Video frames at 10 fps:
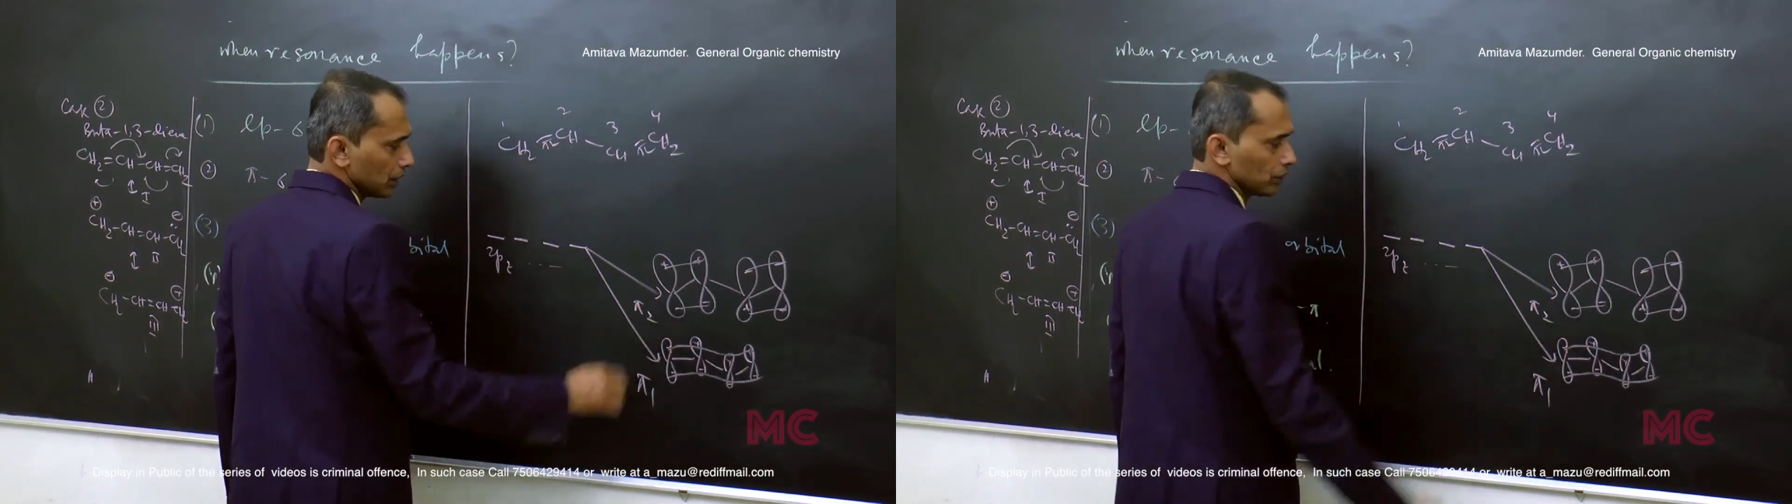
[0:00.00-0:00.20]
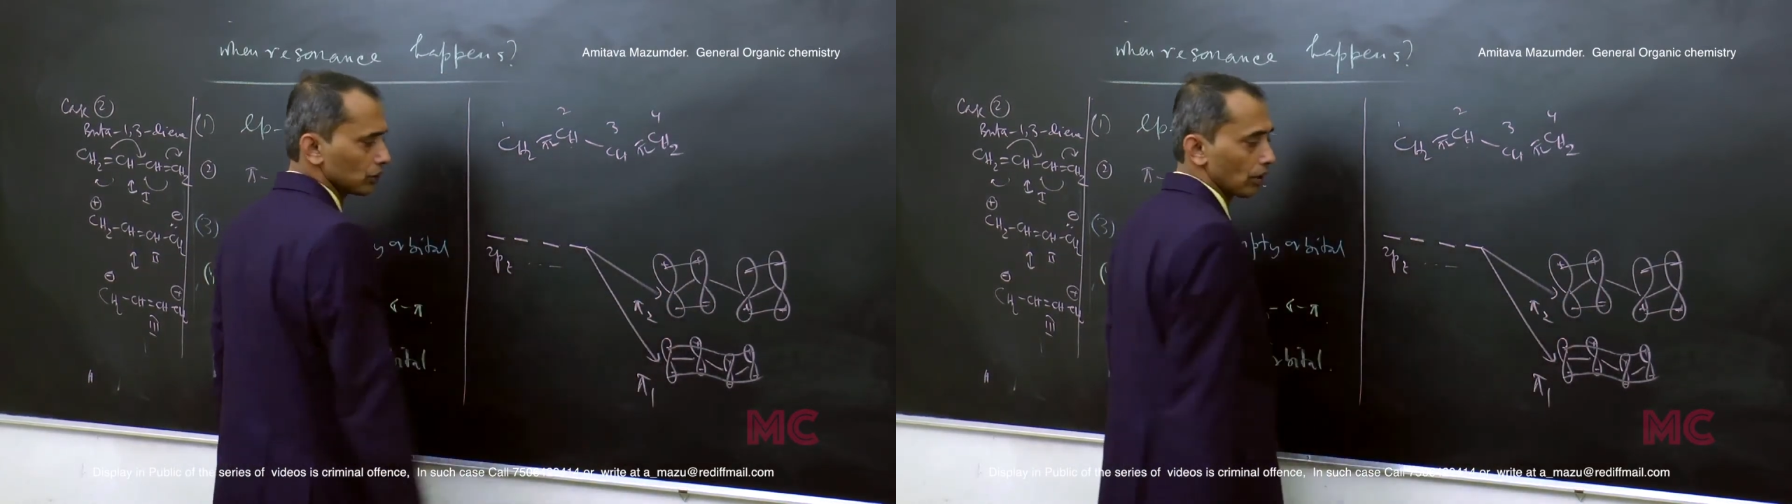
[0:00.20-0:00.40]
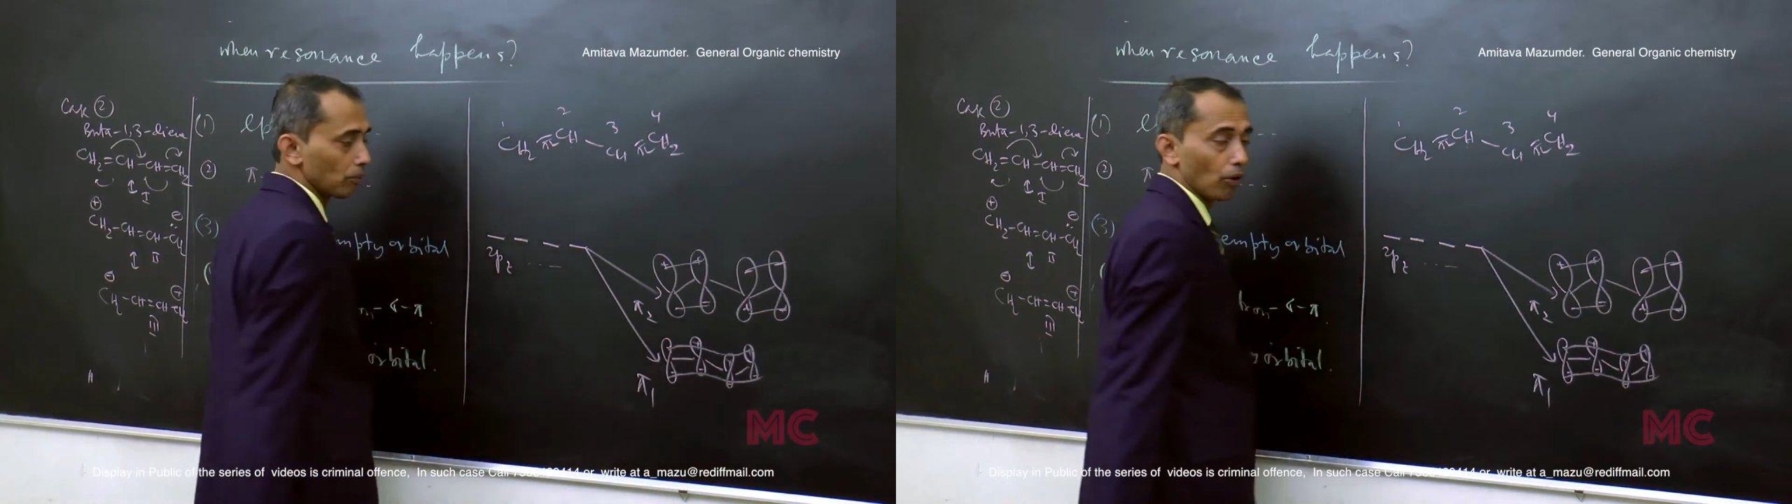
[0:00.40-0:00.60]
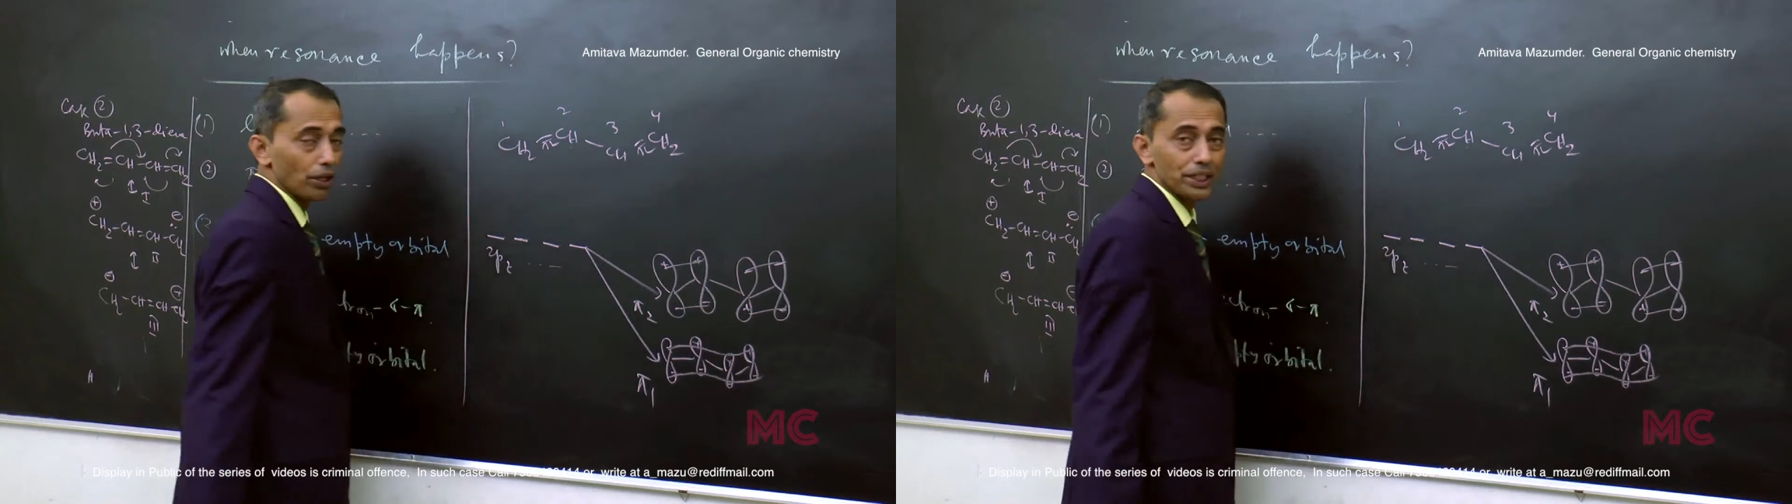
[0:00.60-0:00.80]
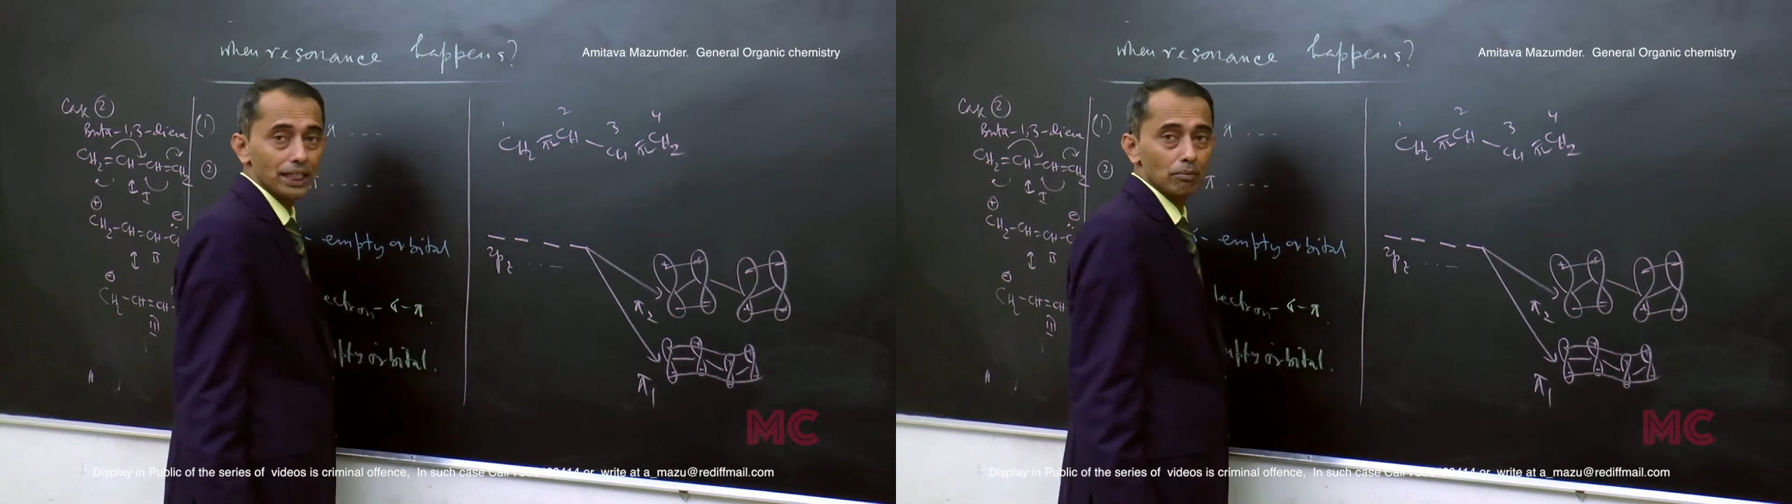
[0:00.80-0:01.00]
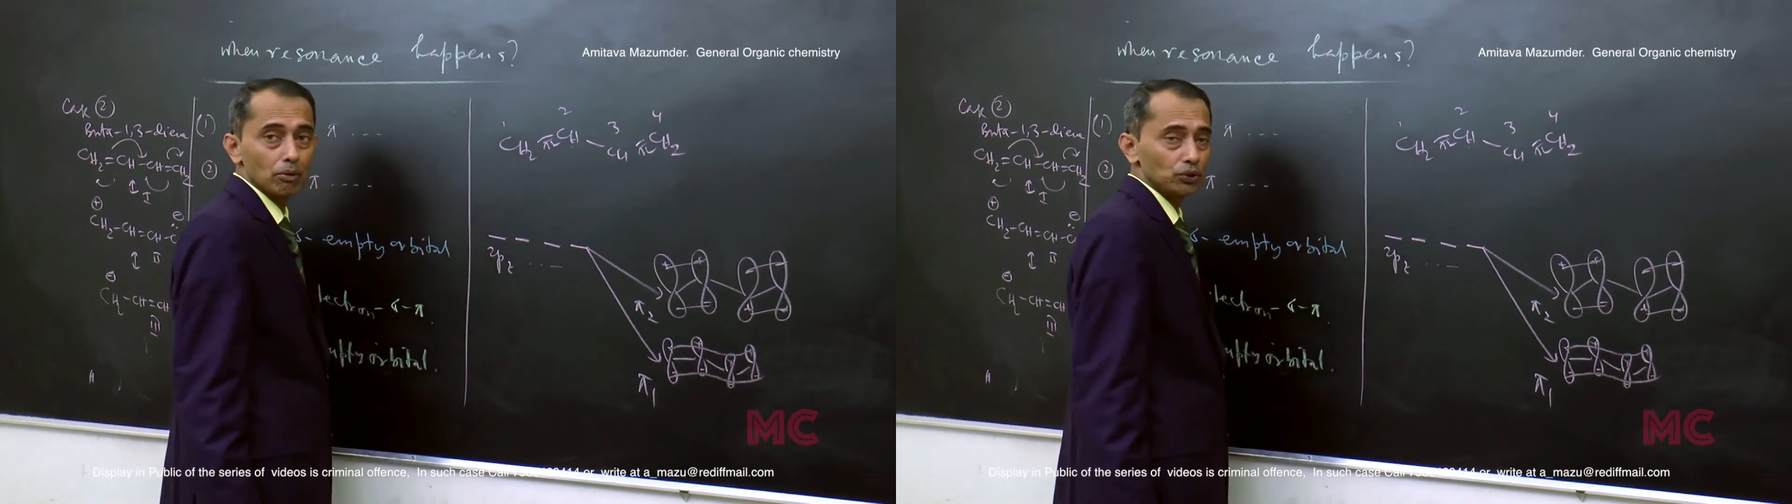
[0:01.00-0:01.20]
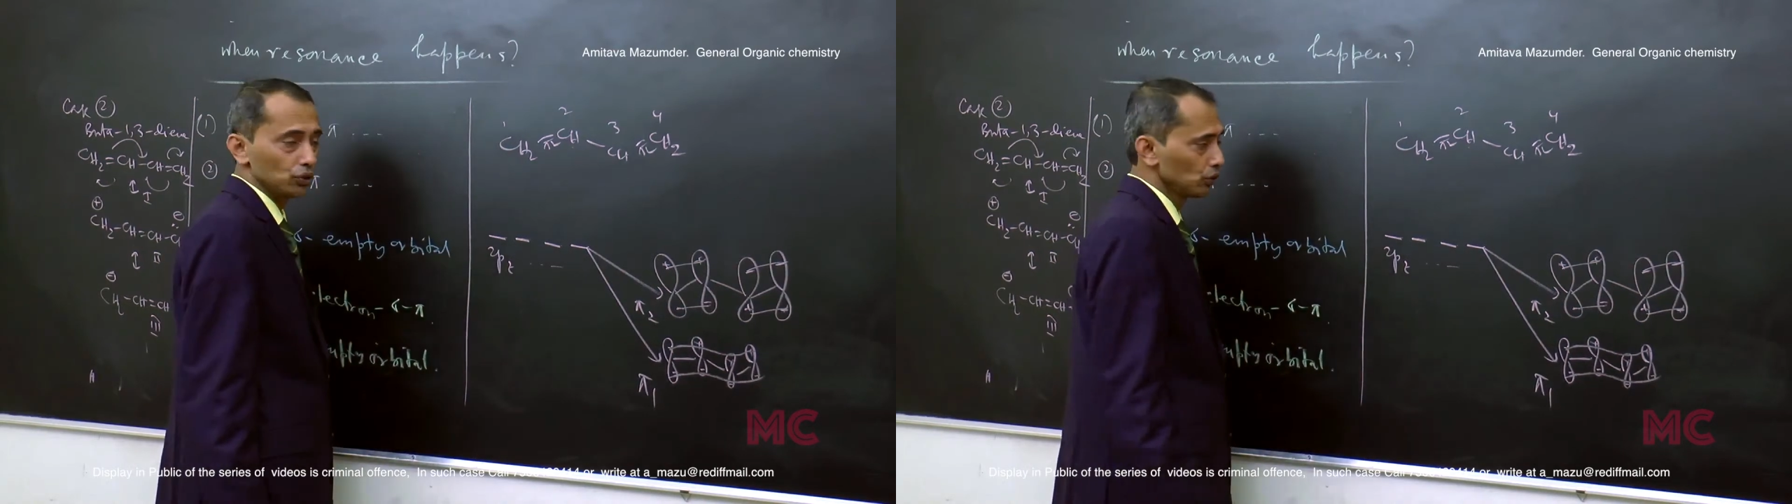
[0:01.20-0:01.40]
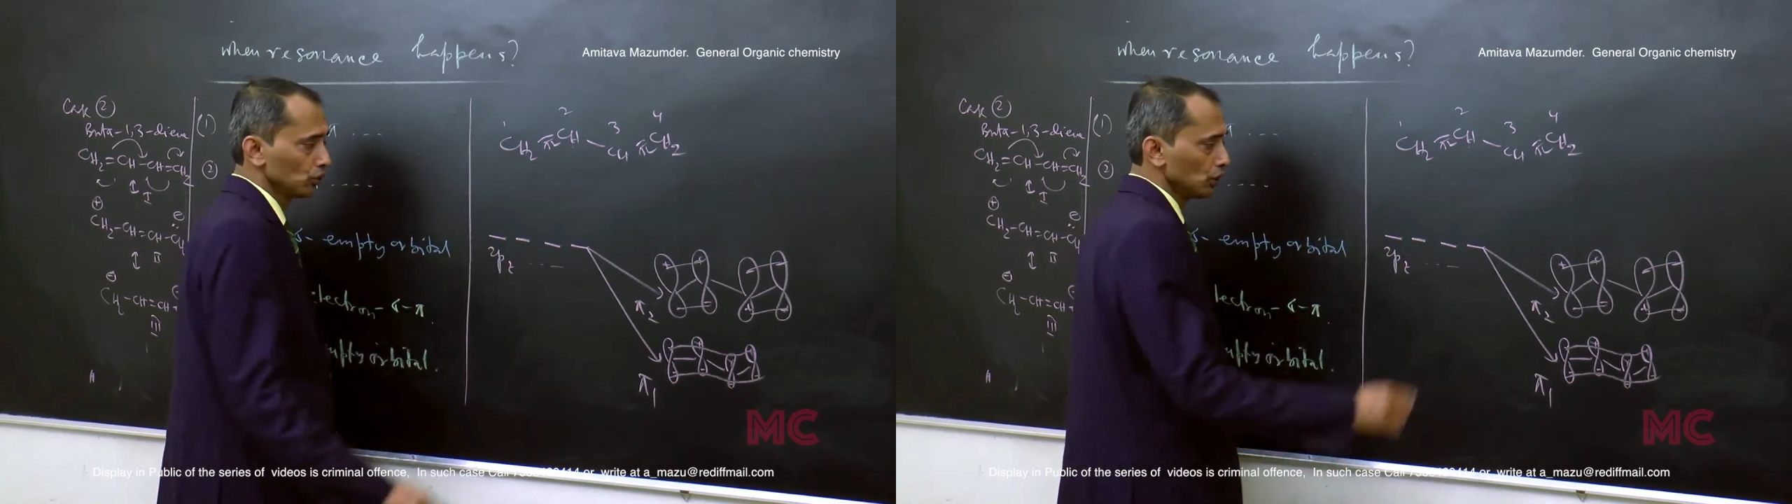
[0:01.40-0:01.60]
These are all bonding
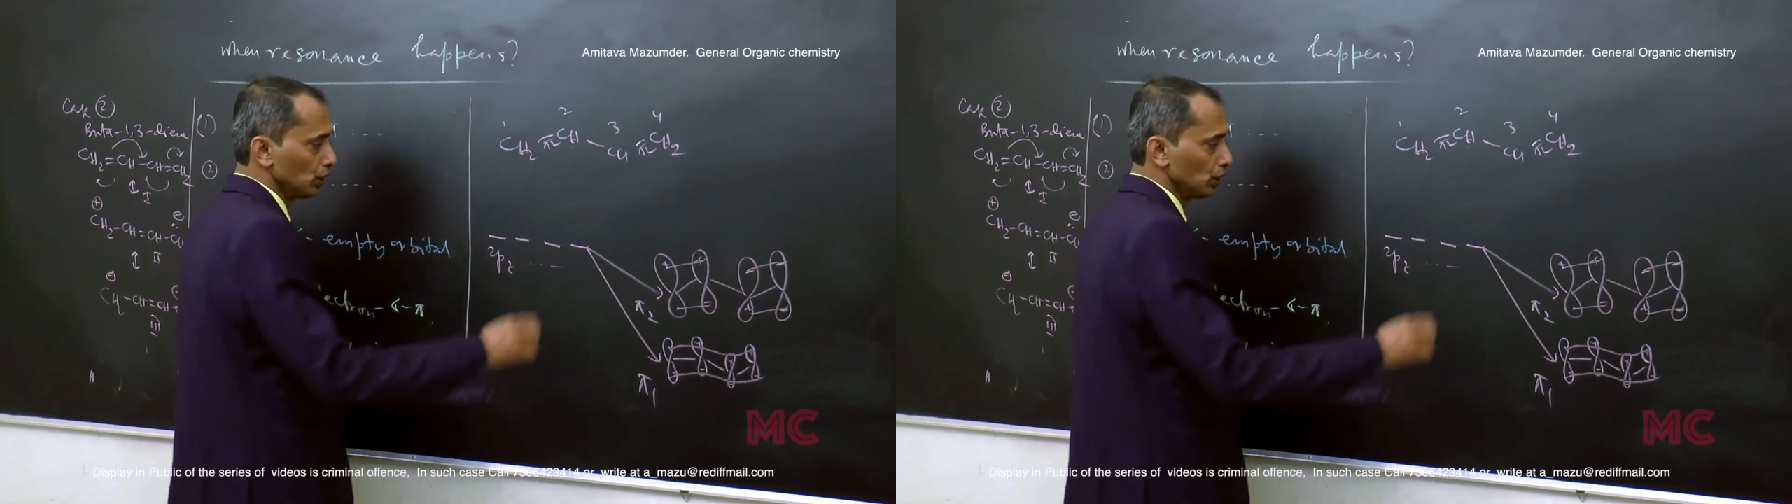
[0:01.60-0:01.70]
MOs.